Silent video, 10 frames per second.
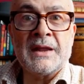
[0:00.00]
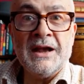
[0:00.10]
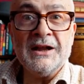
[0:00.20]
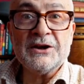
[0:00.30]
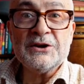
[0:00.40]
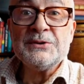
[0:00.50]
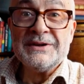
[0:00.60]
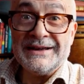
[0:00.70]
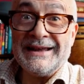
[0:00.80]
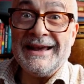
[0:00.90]
Hello
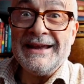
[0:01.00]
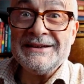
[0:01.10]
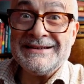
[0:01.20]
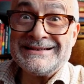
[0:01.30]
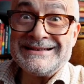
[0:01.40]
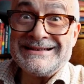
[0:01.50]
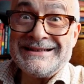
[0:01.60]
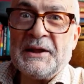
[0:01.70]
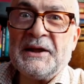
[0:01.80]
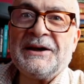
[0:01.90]
again,
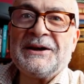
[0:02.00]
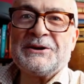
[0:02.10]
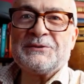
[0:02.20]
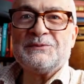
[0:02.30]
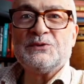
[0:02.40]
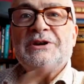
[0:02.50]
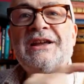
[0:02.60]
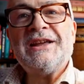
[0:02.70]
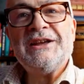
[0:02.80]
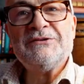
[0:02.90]
Roy
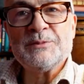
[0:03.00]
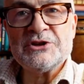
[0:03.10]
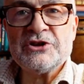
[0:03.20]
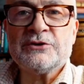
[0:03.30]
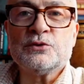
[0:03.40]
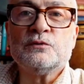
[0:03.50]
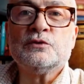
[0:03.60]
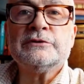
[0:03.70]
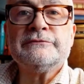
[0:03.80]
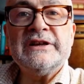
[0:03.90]
here on my channel,
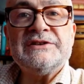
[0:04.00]
Roy Reads